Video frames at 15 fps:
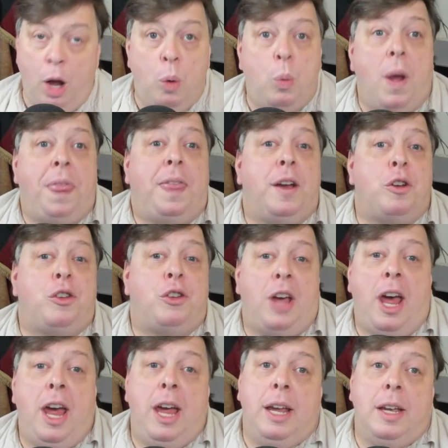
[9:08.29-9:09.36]
What they're
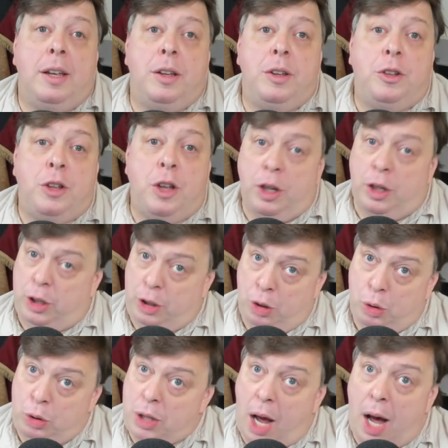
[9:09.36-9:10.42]
saying is,
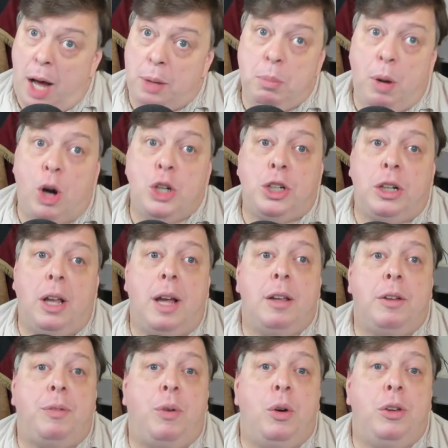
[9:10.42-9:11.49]
you non
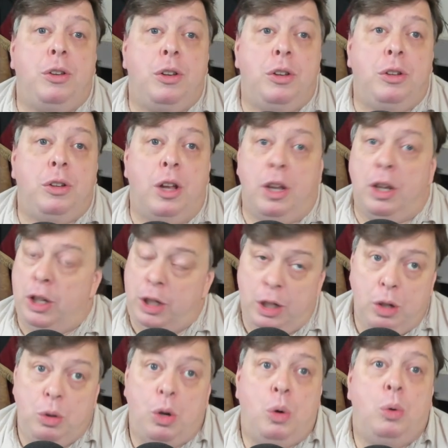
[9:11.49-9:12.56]
marginalized voices,
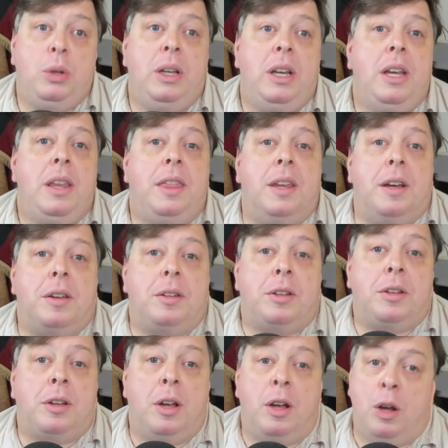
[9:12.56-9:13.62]
you don't need this.